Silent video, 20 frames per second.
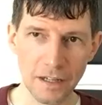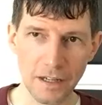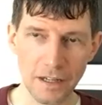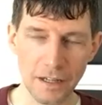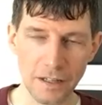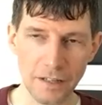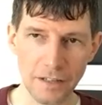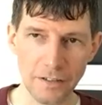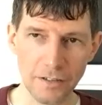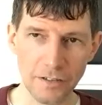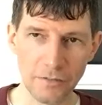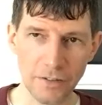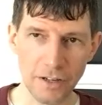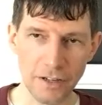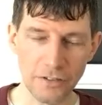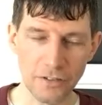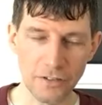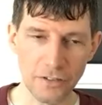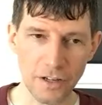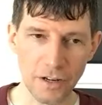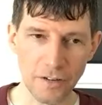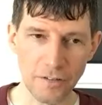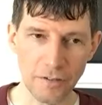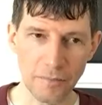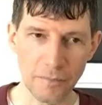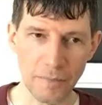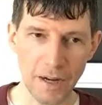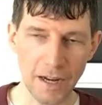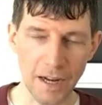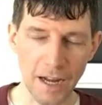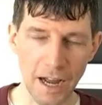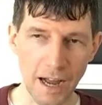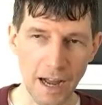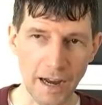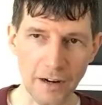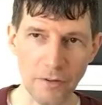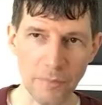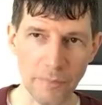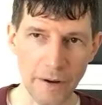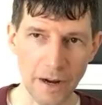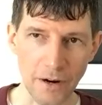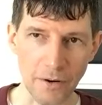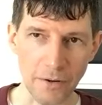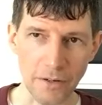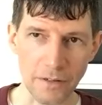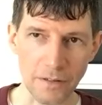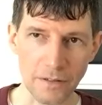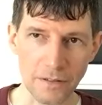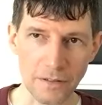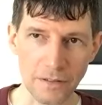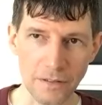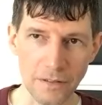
uh, these events are governed by a higher power,